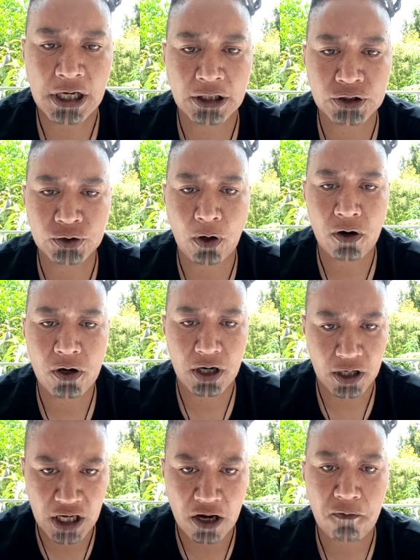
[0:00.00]
Get
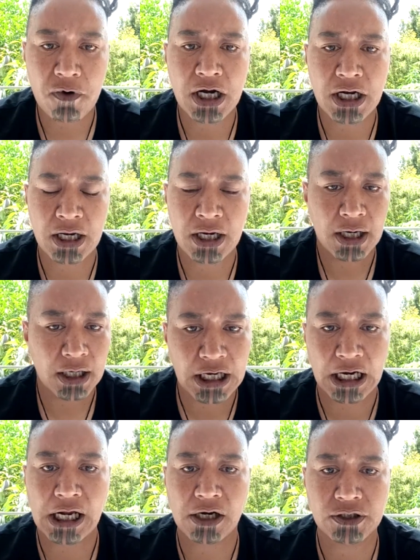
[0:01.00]
stronger. Get ready.
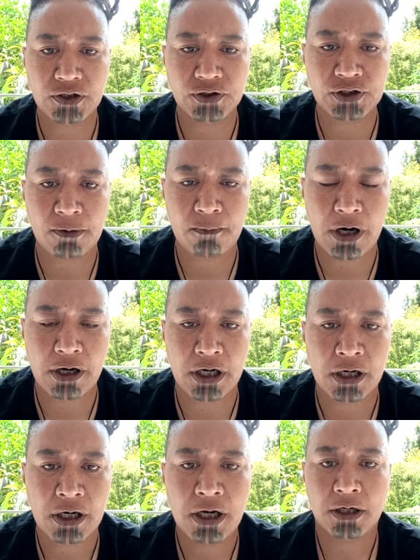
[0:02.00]
Get out and do some
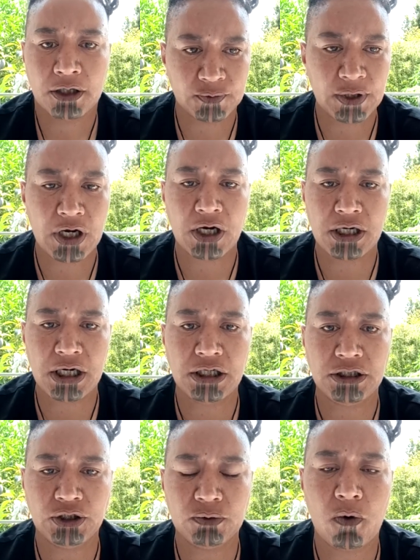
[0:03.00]
running. Because we're going to
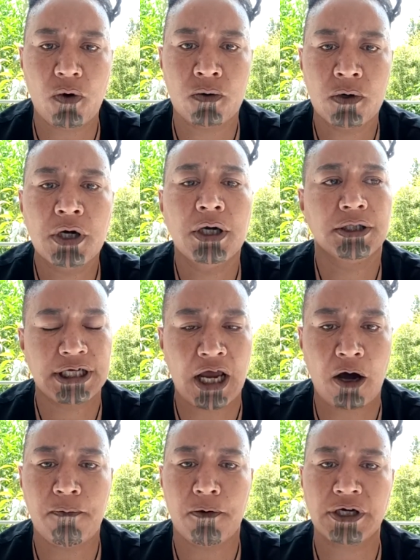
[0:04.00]
need you all to
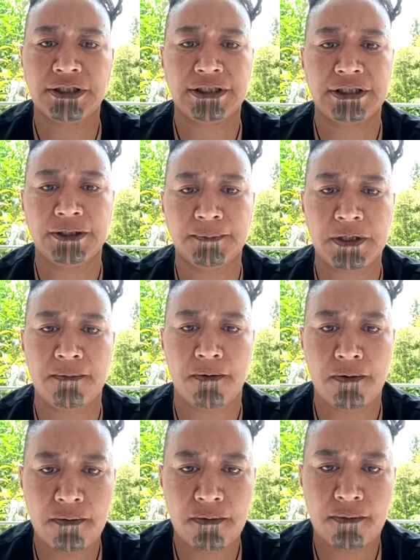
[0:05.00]
help arrest these
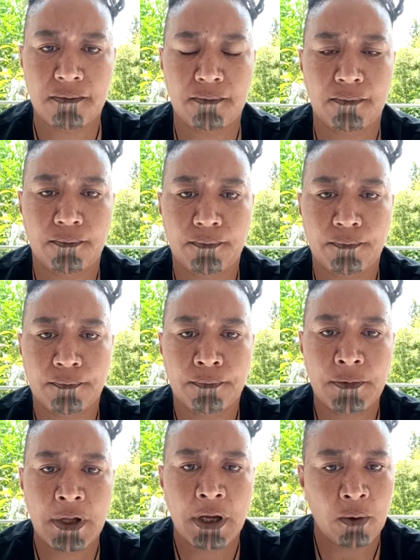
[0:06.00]
people.
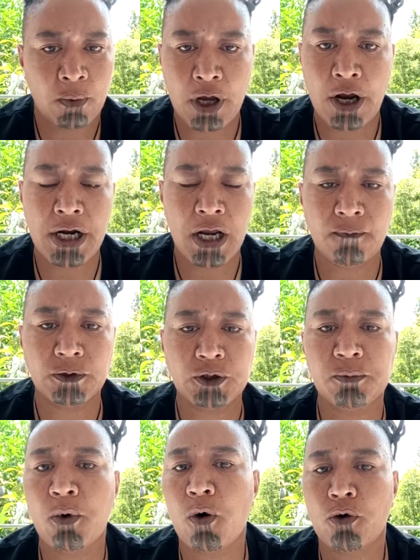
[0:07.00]
We only have a
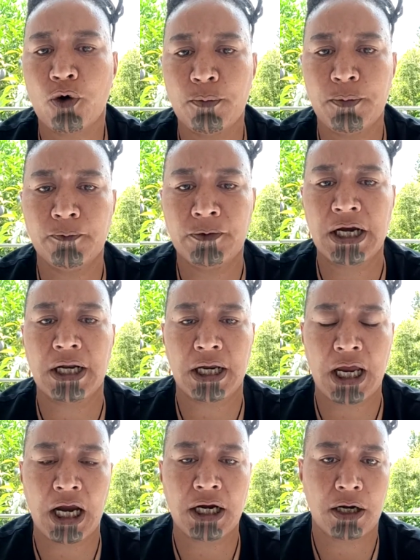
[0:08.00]
small group of
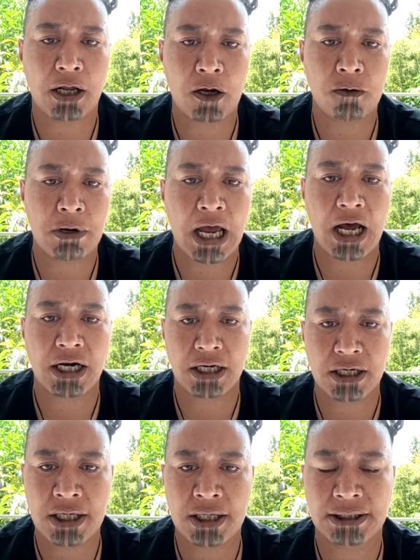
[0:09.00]
dedicated home
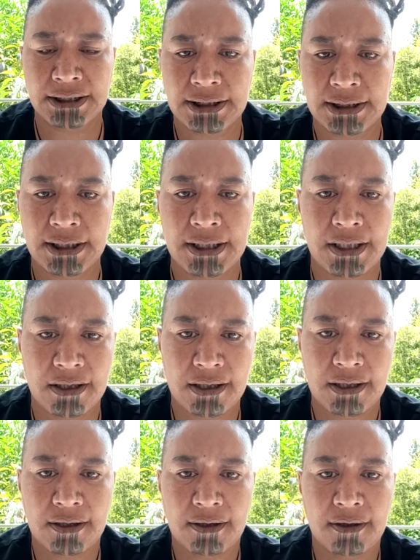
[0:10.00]
guardians.
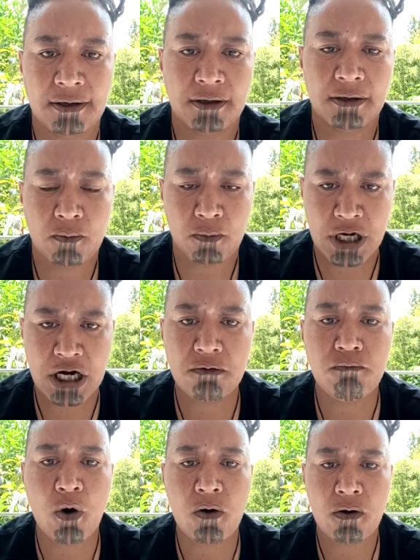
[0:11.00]
We
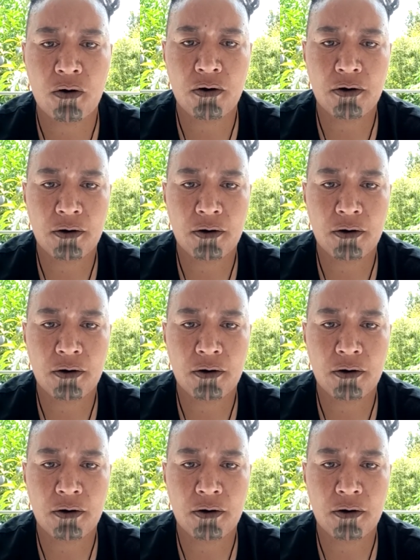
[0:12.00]
need more.